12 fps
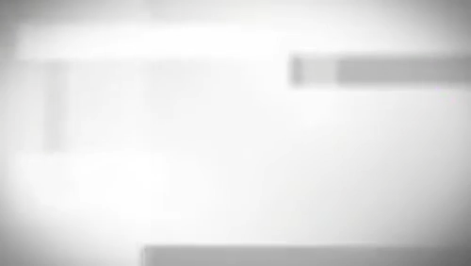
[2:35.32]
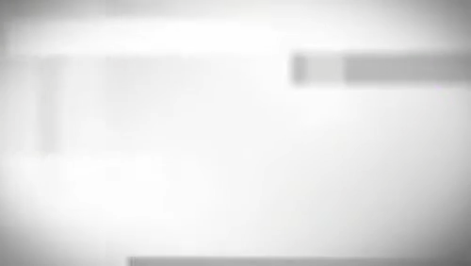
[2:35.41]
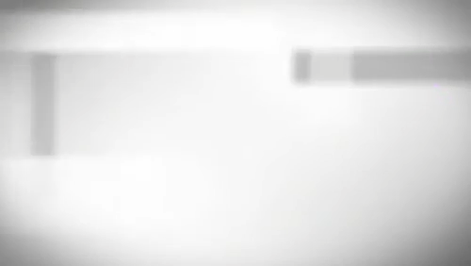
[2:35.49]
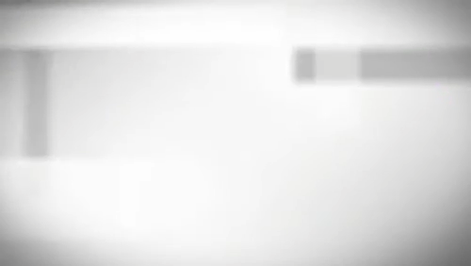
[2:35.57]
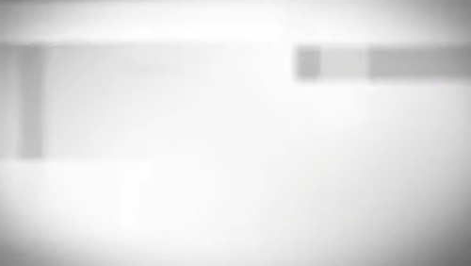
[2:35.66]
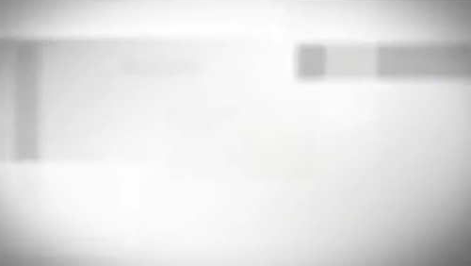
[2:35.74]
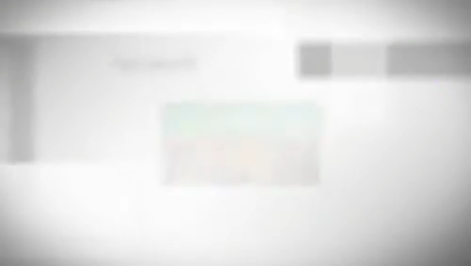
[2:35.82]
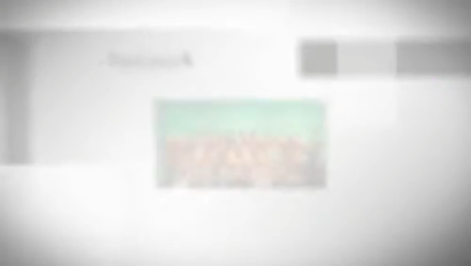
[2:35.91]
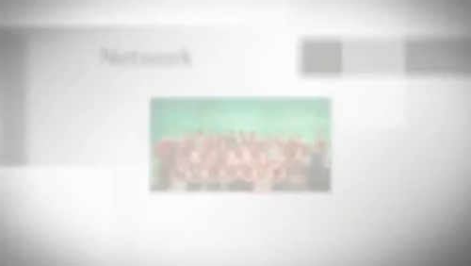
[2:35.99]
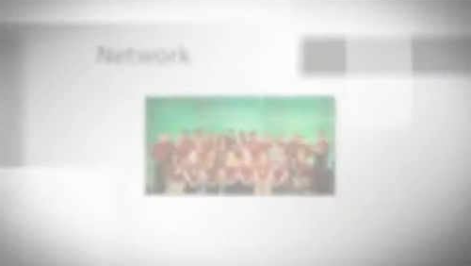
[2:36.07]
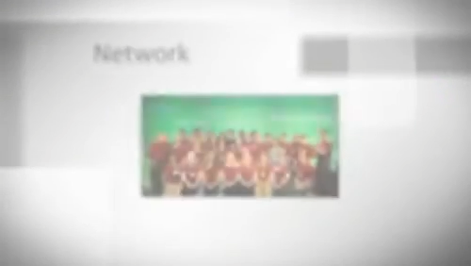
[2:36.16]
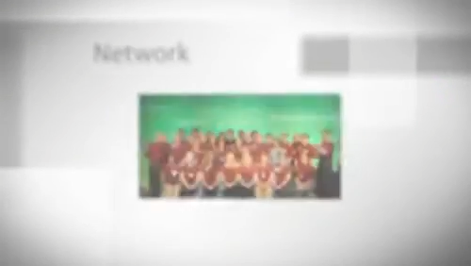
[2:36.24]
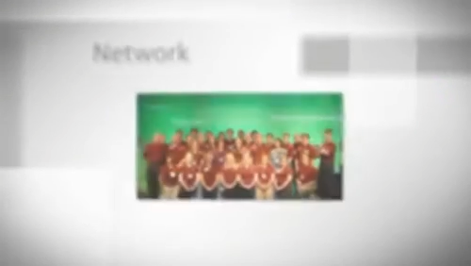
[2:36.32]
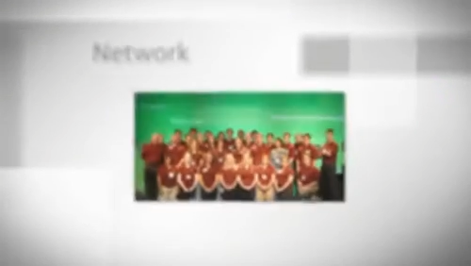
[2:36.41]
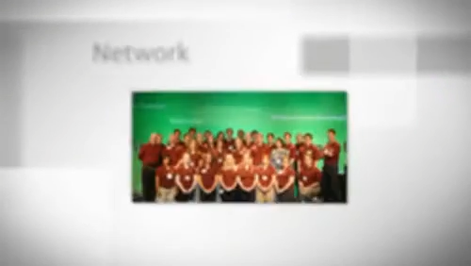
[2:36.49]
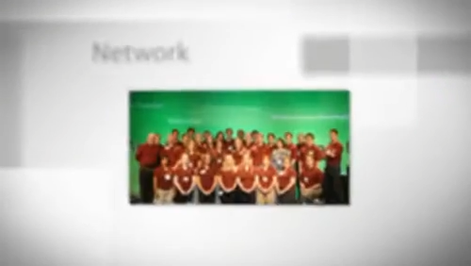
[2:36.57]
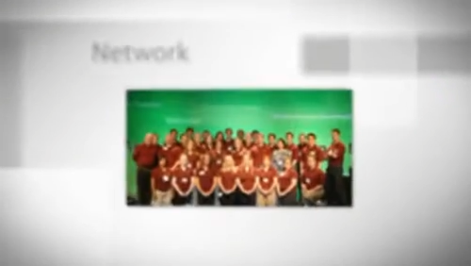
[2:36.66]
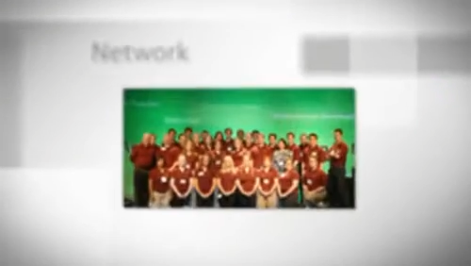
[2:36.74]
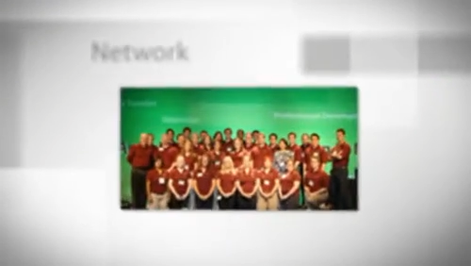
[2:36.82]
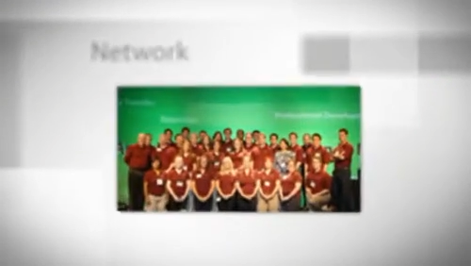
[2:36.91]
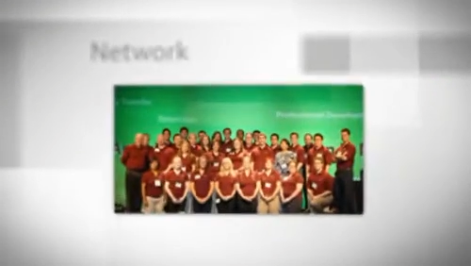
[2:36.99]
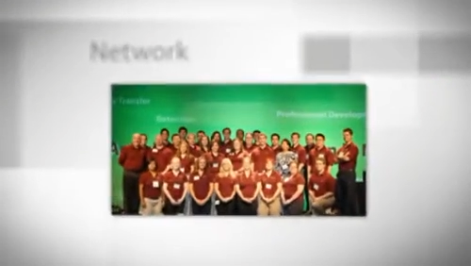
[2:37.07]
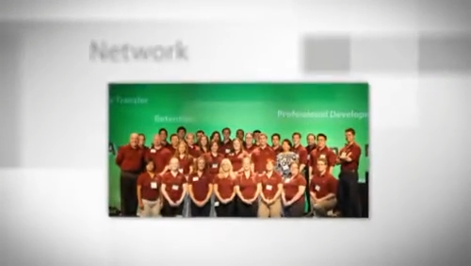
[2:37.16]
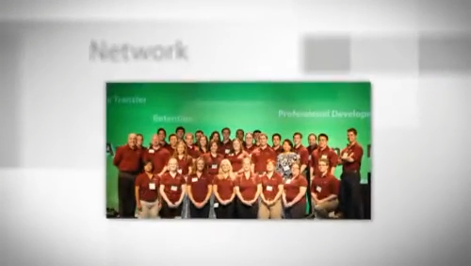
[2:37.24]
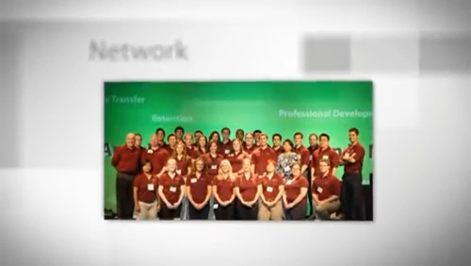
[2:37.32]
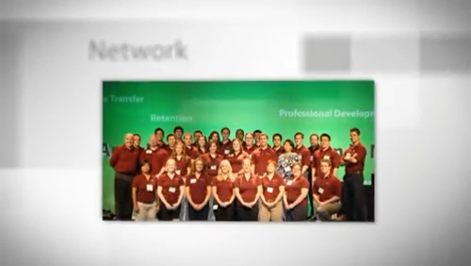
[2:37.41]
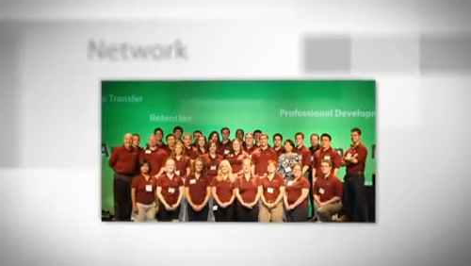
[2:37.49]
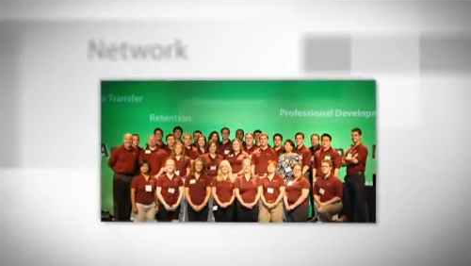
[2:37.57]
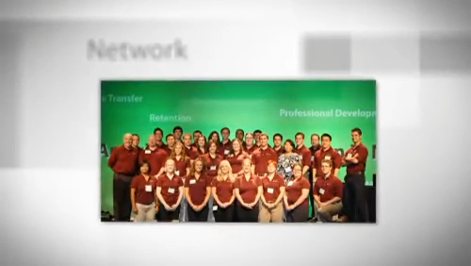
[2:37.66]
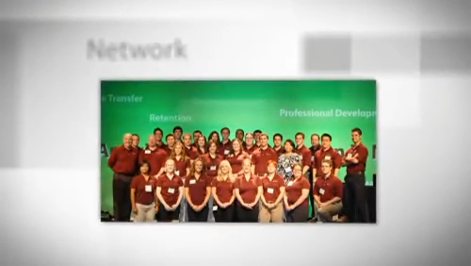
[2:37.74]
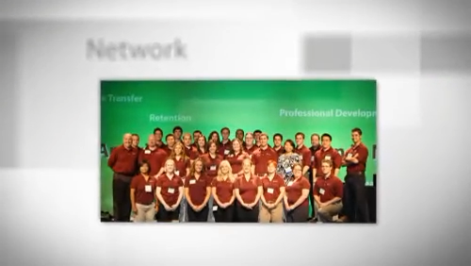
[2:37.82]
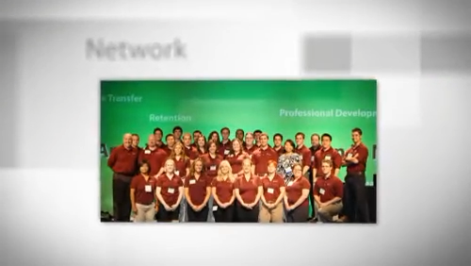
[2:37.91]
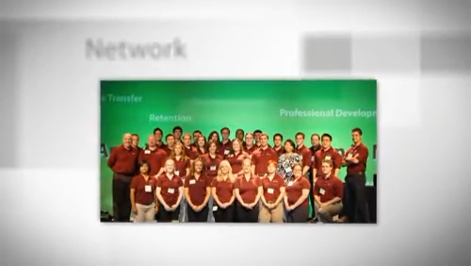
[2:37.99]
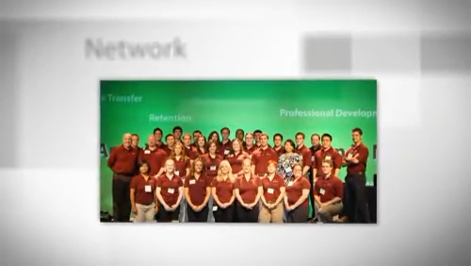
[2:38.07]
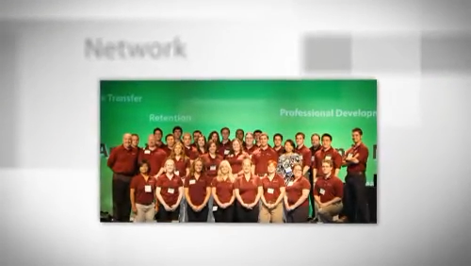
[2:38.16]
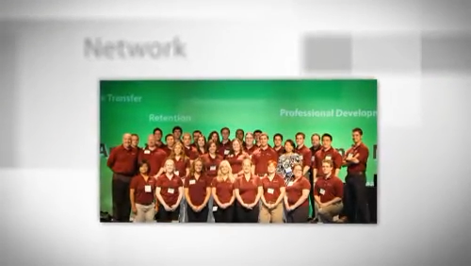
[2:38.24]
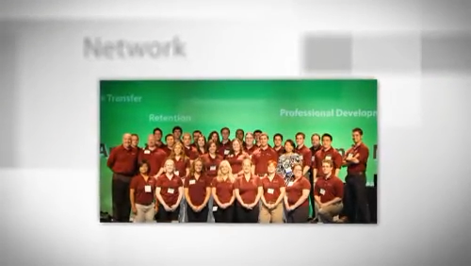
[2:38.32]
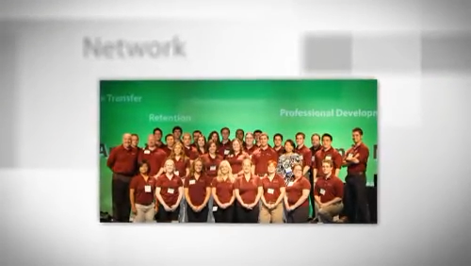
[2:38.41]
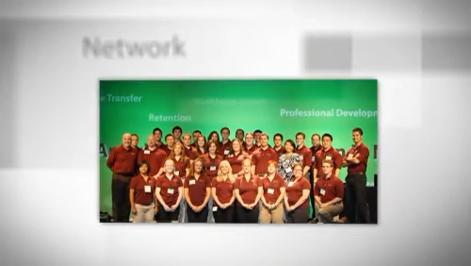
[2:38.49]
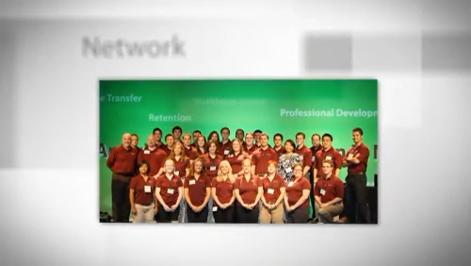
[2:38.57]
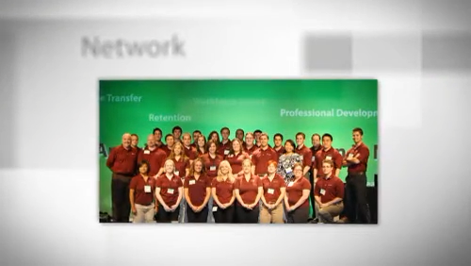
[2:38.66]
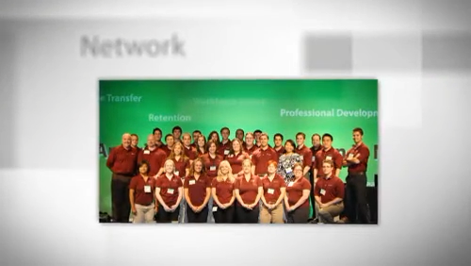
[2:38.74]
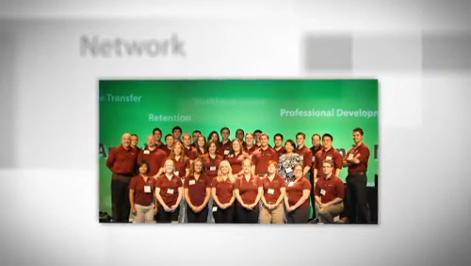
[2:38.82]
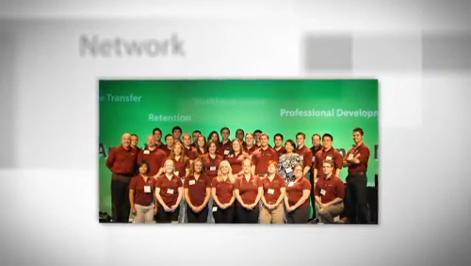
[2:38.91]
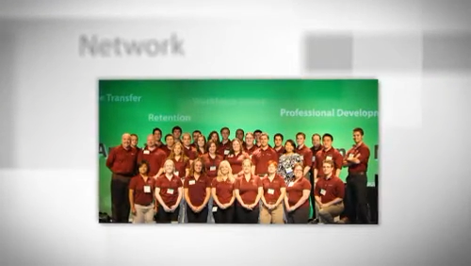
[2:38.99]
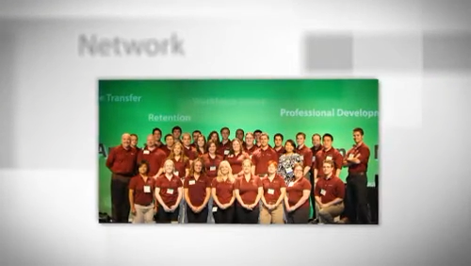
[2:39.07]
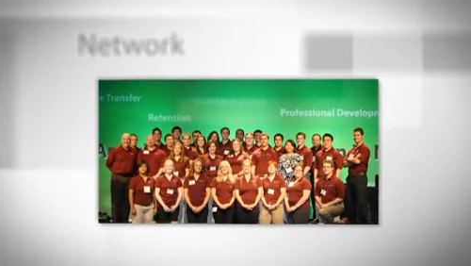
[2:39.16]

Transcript: Nobody's mouth can be seen.